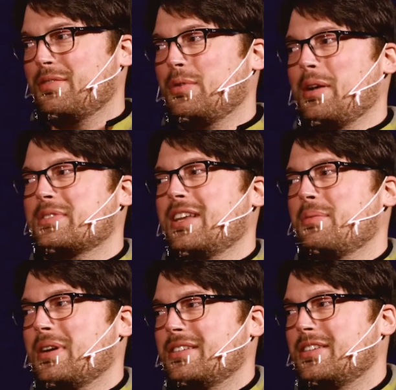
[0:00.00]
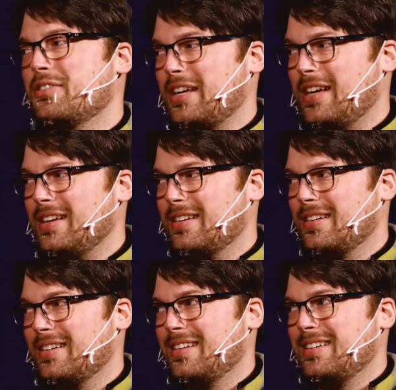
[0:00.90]
when I was getting my degree.
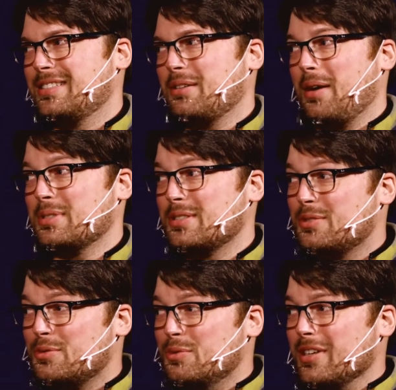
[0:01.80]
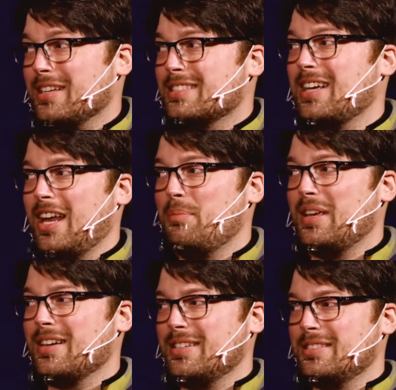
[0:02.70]
So I was really excited
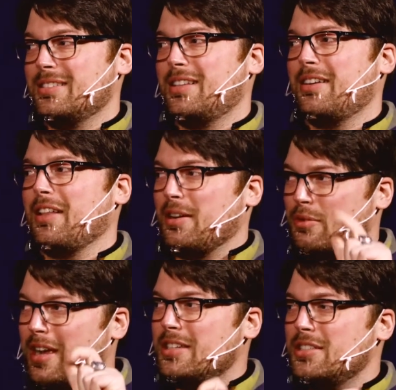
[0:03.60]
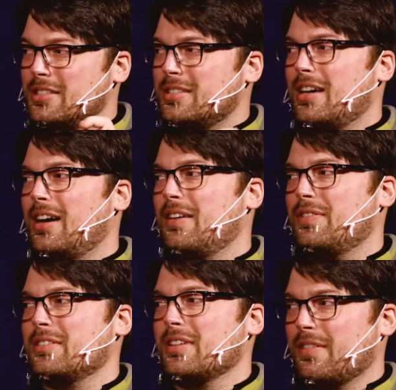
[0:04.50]
because they're like rangy
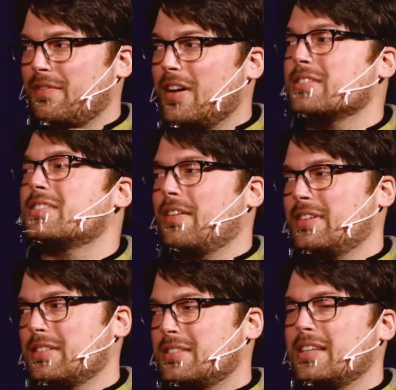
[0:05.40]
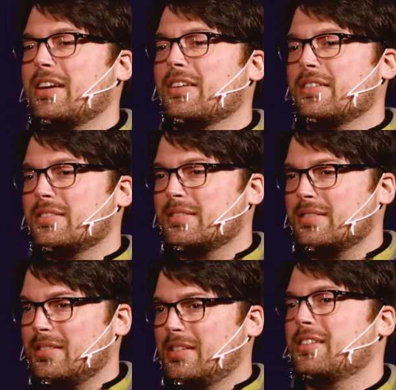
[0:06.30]
stuff. There's like fun stuff as a singer.
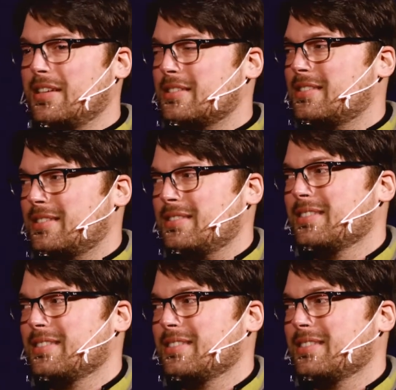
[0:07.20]
It's